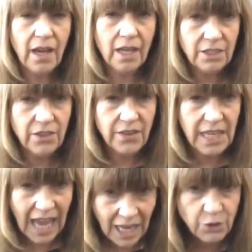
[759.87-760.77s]
the
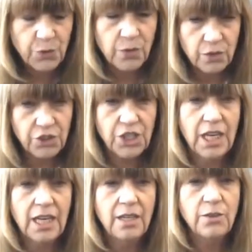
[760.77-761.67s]
actual gene
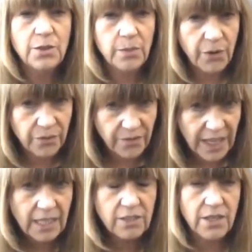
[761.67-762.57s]
to prevent
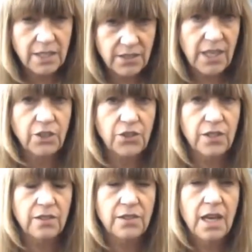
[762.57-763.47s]
dissections
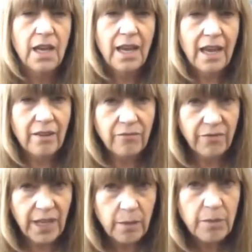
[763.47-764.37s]
in
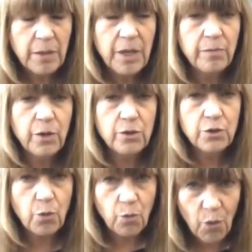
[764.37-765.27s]
family members
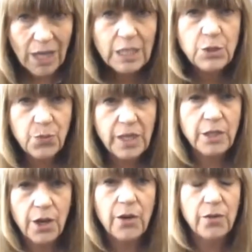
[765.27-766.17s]
once we
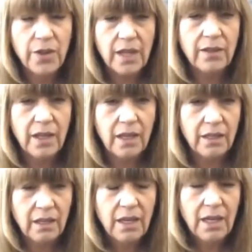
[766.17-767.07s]
know that the
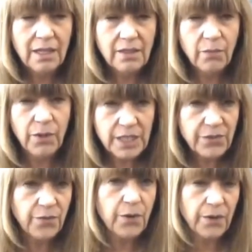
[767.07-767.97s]
risk
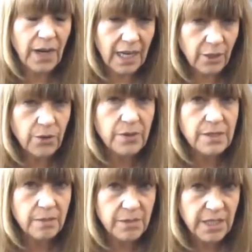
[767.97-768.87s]
for
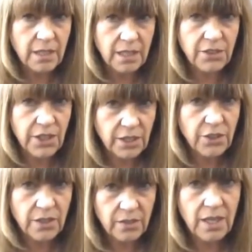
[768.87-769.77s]
aneurysms and
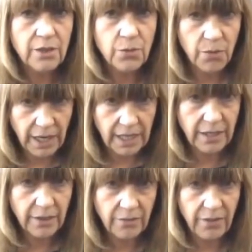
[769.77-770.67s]
dissection is running in
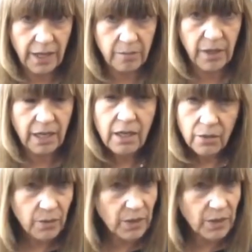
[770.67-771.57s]
a family.
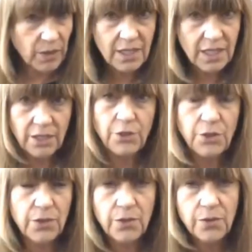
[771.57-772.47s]
We just need to
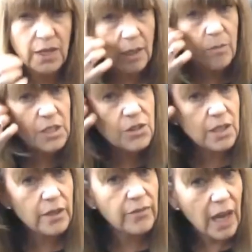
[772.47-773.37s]
do the imaging of
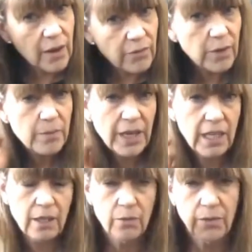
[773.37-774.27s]
everybody at
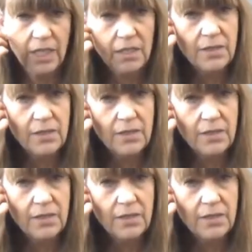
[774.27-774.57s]
risk.